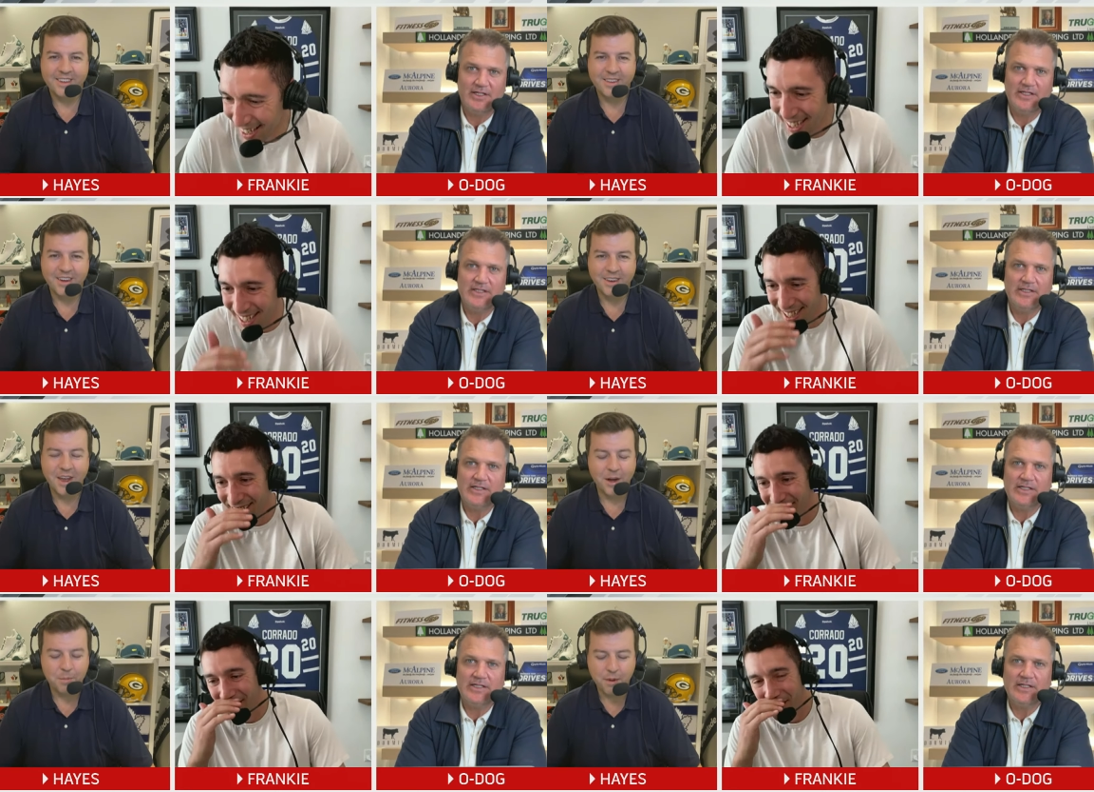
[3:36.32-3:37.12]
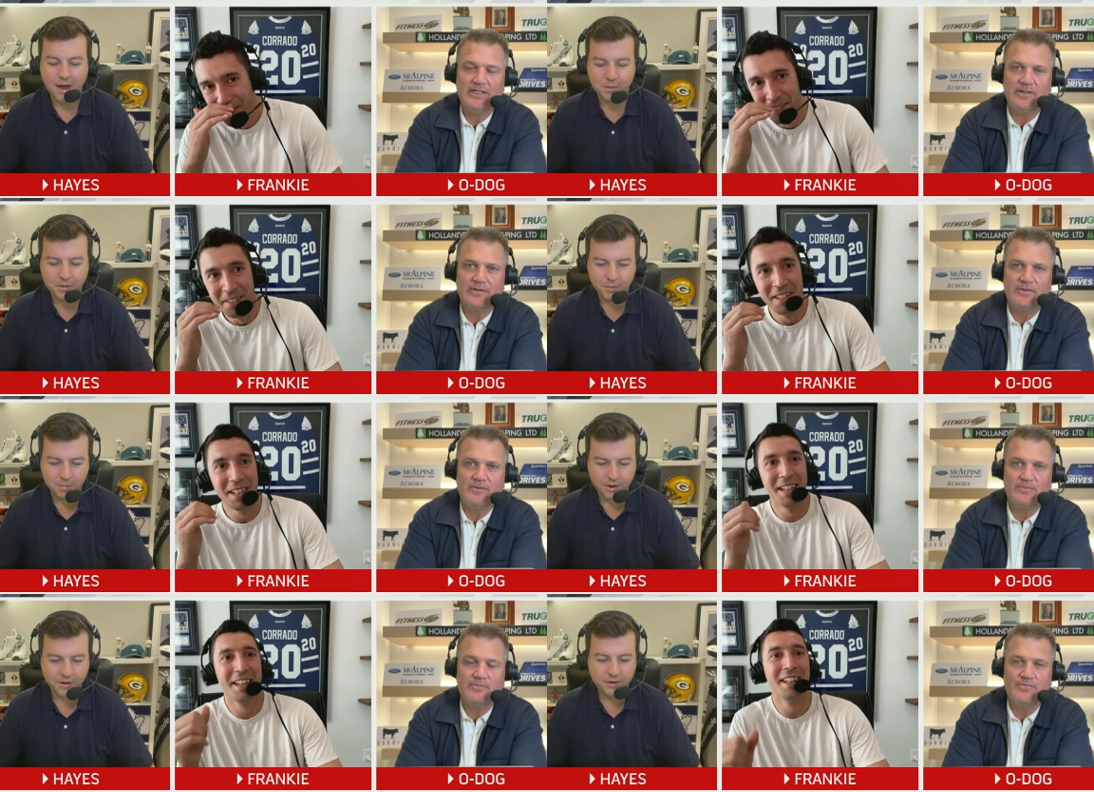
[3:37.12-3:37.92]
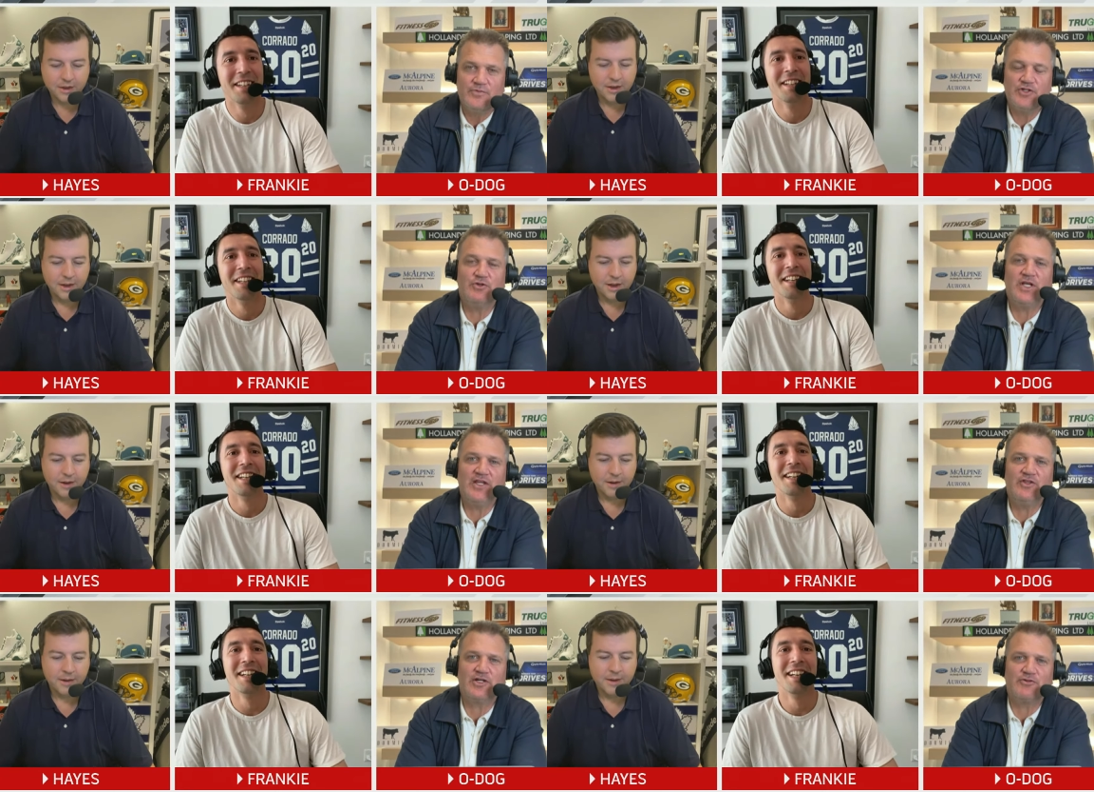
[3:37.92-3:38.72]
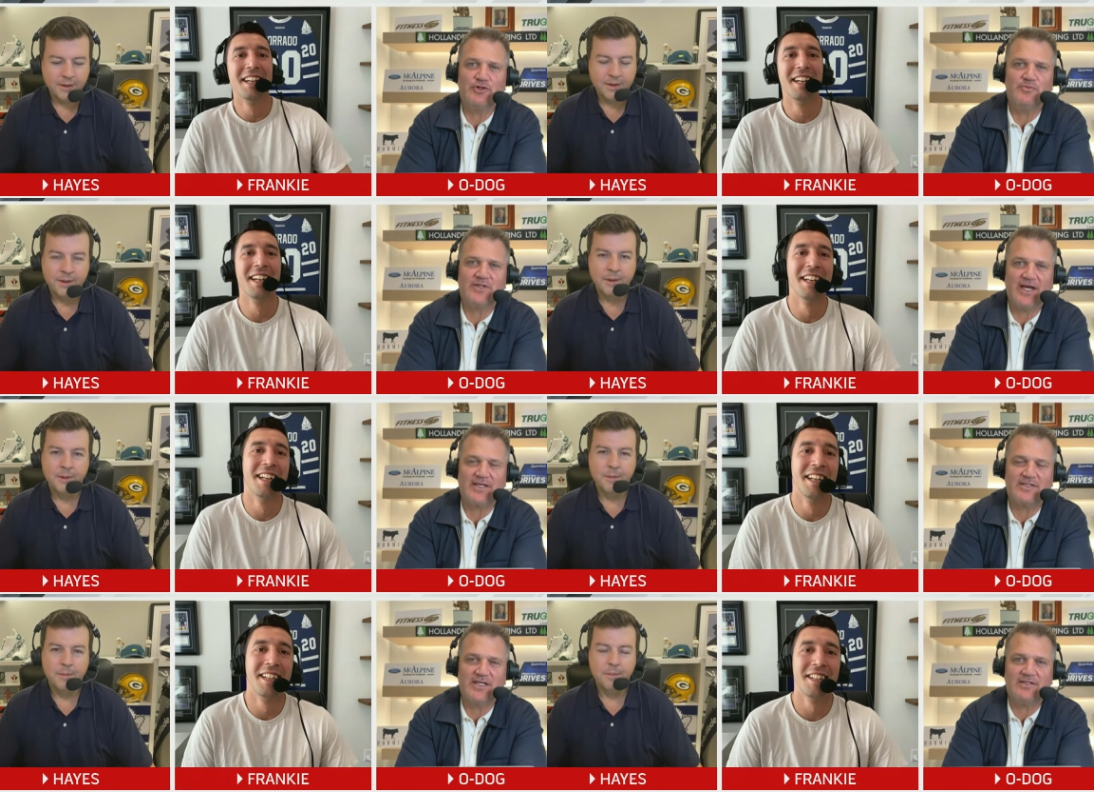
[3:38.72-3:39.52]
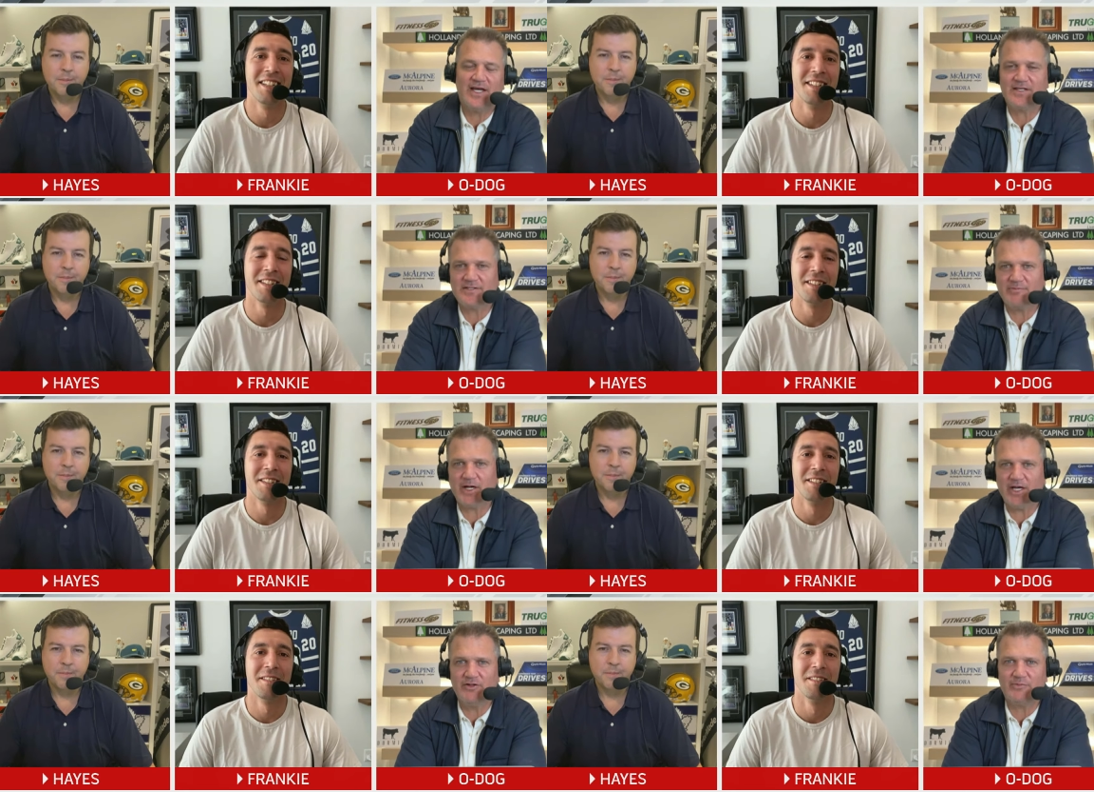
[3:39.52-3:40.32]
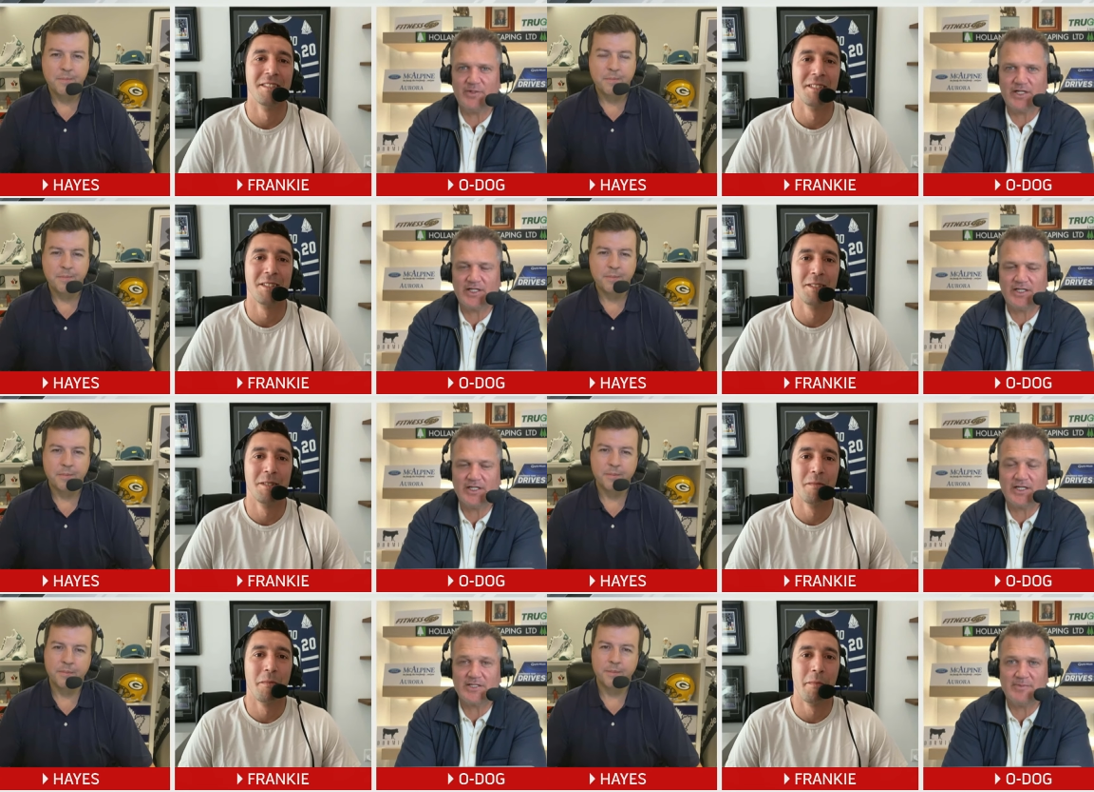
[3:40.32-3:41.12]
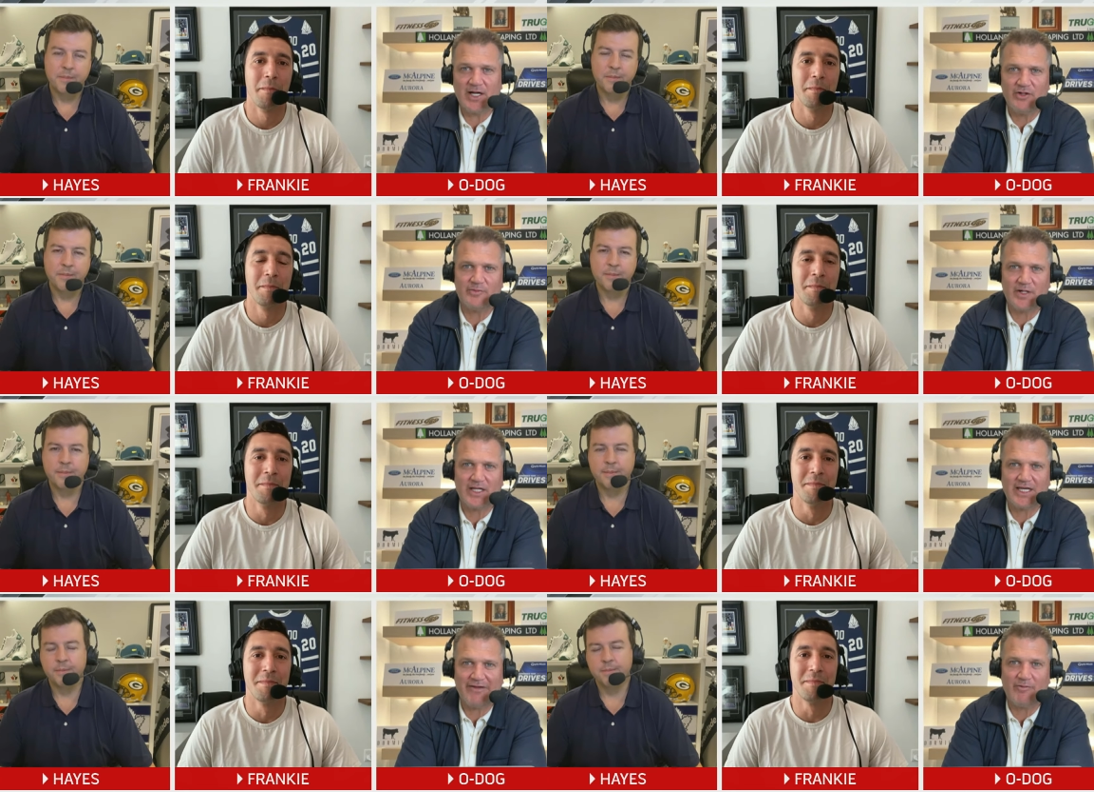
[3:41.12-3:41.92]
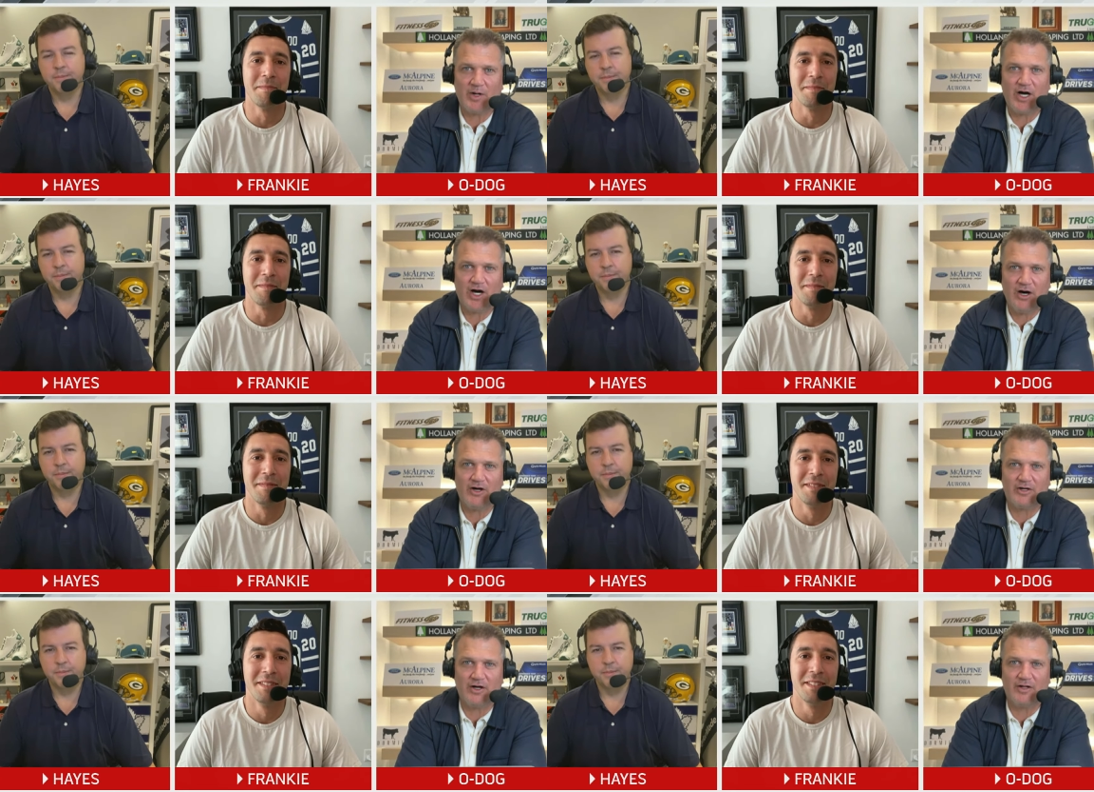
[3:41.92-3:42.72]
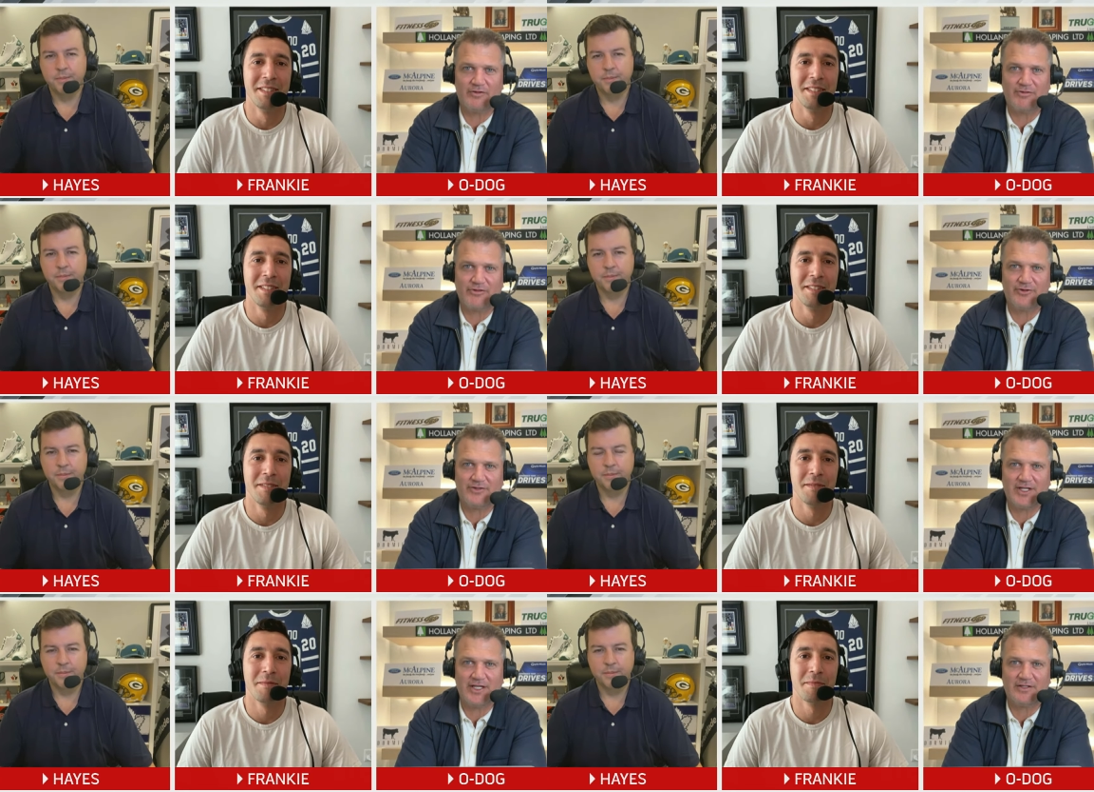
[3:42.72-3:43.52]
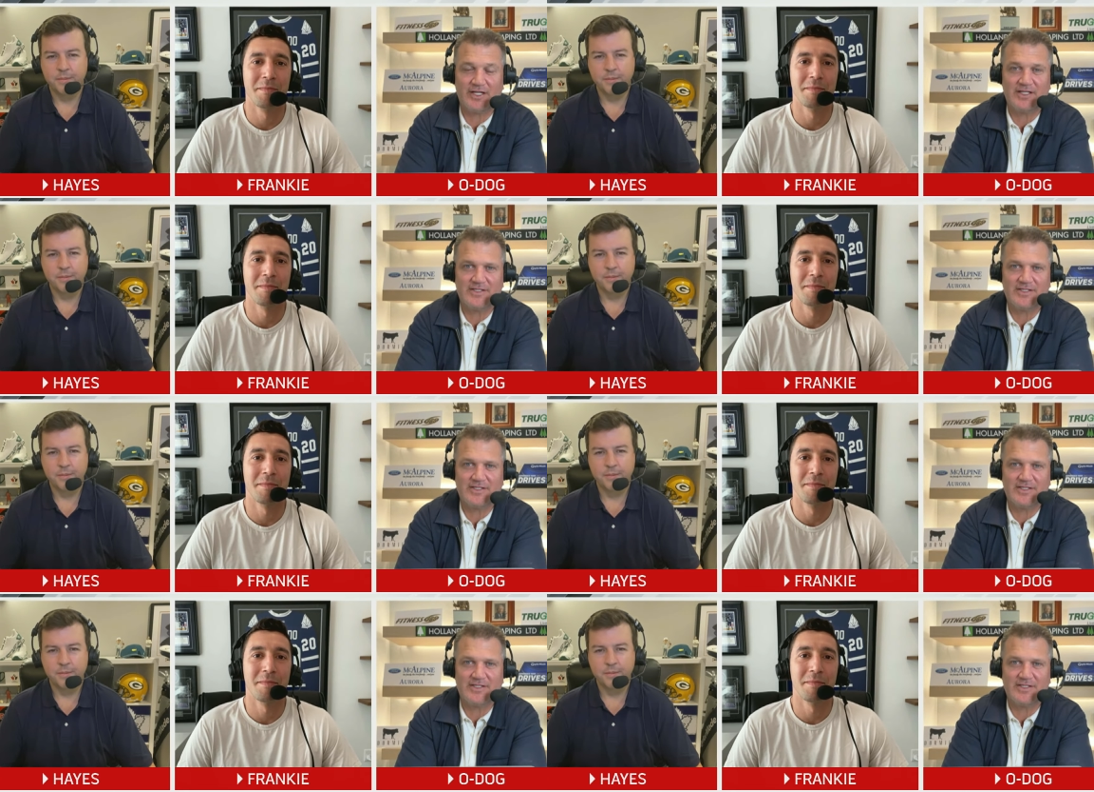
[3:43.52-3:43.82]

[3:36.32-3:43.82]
Speaker 1: He's like, "No, bottom of the barrel."
Speaker 2: Dude, in the group text, he texted my other buddy because my other buddy gave him a hug on the 13th, and he